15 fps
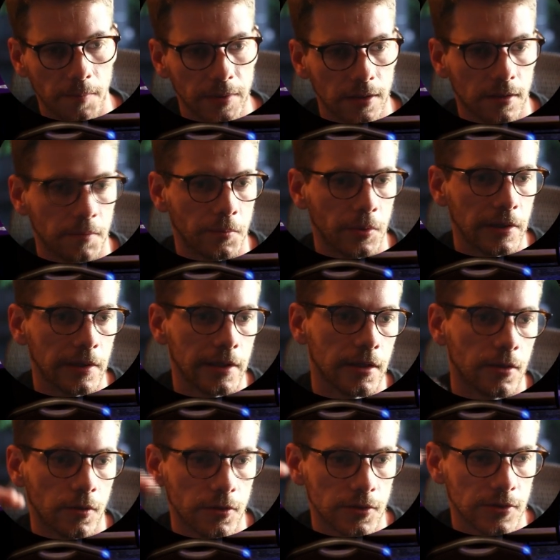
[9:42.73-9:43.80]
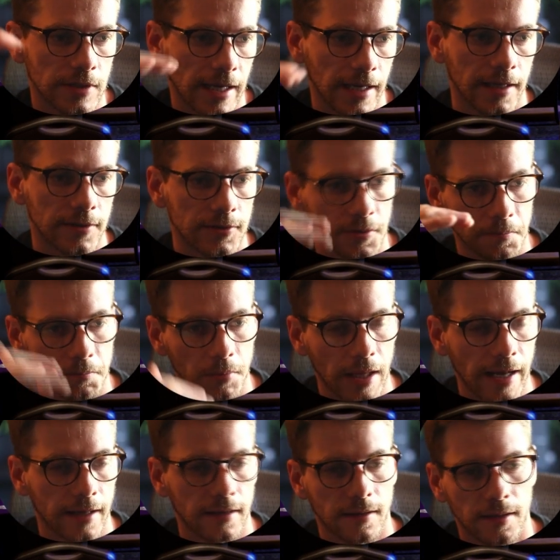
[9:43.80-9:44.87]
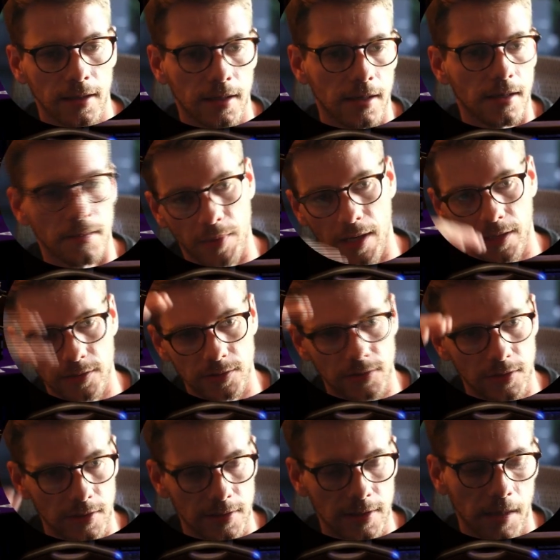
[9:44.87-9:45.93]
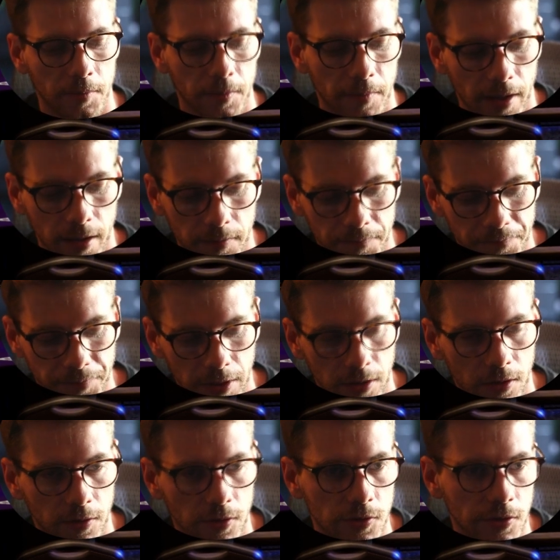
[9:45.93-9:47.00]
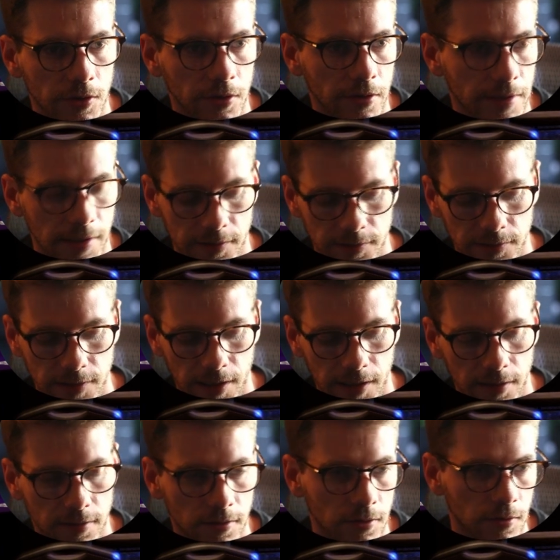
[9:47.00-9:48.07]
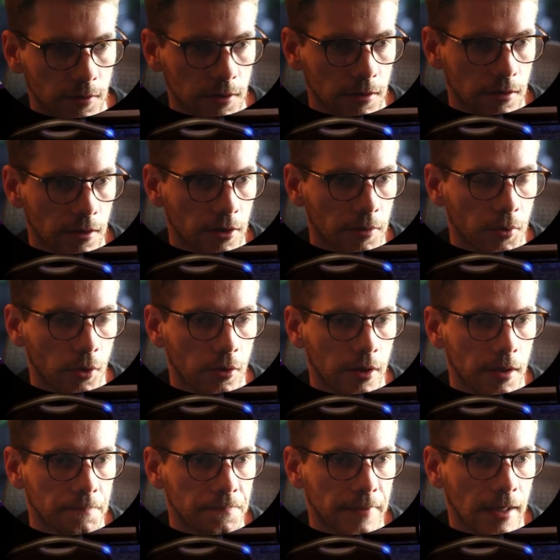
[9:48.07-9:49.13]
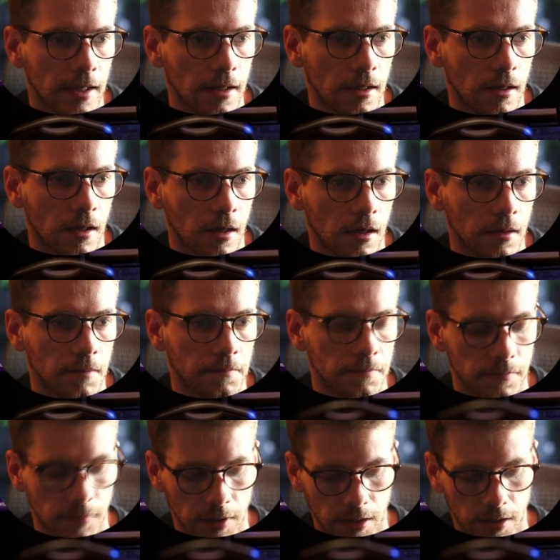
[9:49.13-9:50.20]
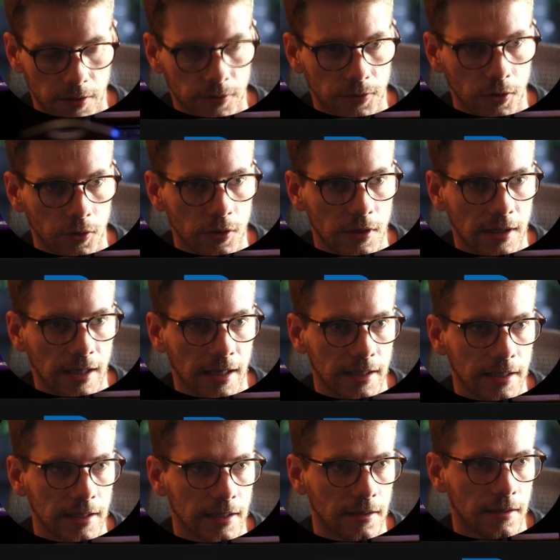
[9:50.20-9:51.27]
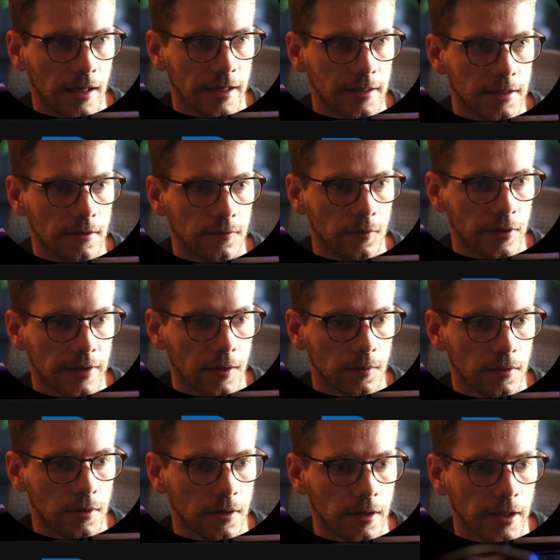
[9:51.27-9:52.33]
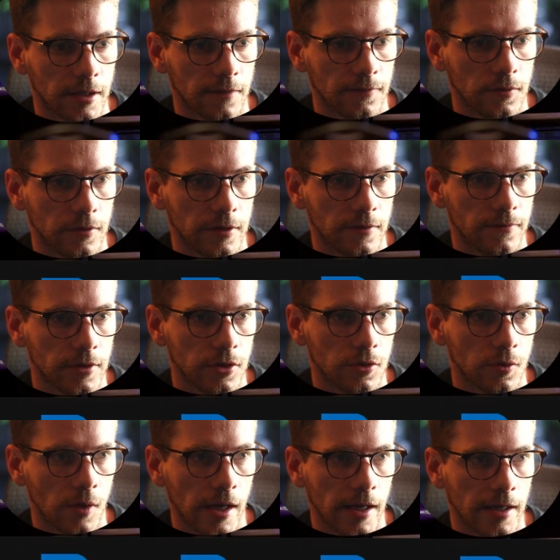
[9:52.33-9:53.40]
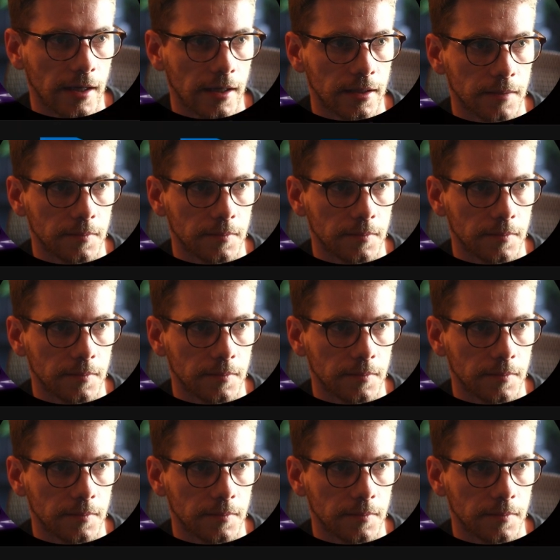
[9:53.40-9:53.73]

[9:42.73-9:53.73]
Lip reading: it completely or just add some black boxes to the top and bottom. It usually only takes a second to do it in another program. So you can kind of get an idea of what that would look like if you leave the UI on. I'm